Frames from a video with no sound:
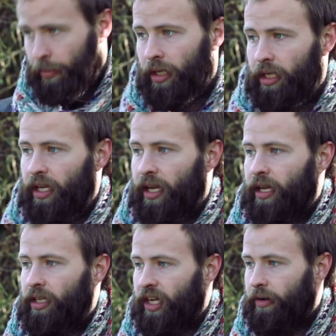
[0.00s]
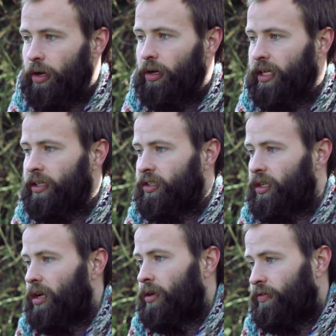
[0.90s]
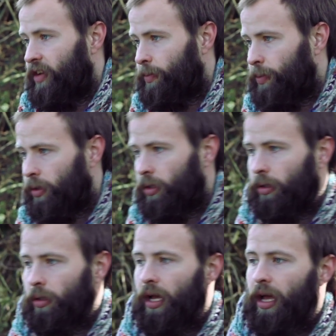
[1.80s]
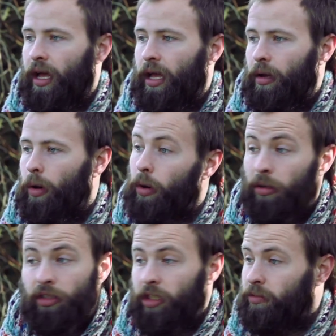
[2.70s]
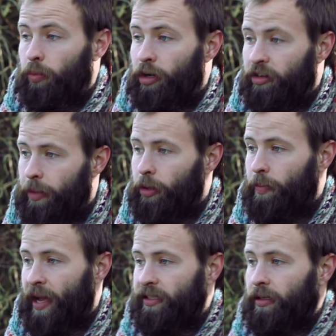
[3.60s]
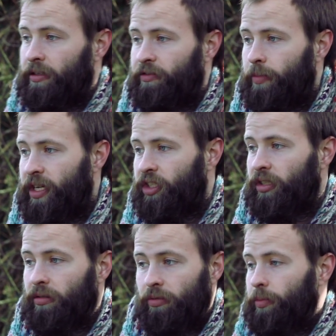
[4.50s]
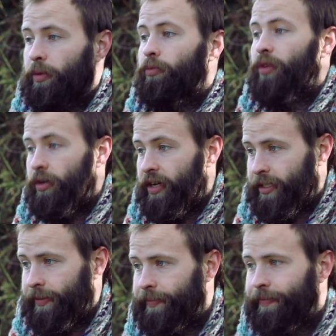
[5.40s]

by uh, sharing our links on Facebook uh, or just word of mouth passing on information, would be really great.